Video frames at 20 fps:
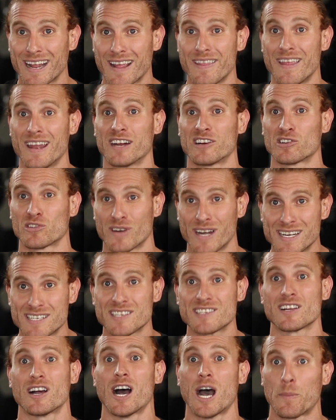And then it creates
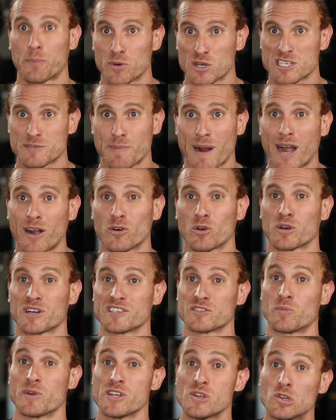this upward spiral,
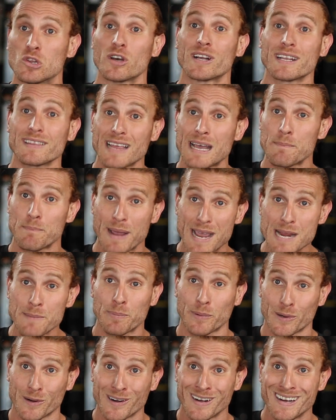because when you look at that
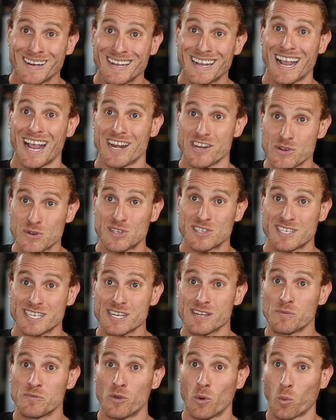paper and you
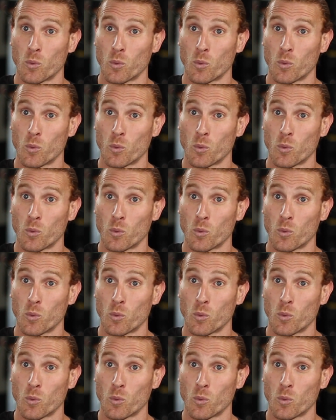see the